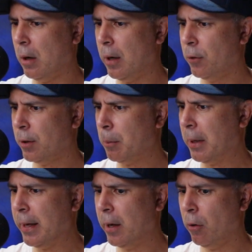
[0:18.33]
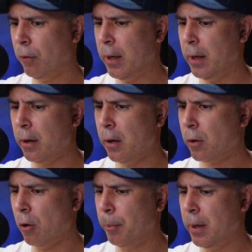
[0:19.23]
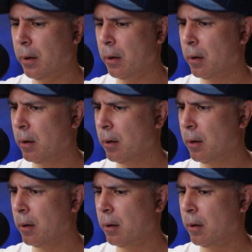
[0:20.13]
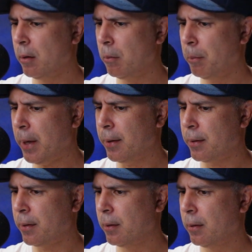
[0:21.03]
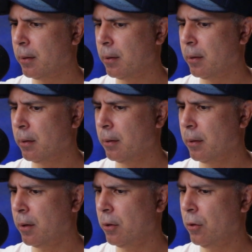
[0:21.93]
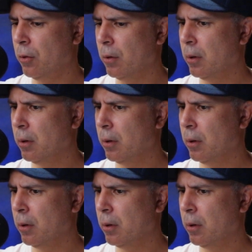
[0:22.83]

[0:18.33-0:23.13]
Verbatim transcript: I've got the playhead over here. Copy, paste, undo.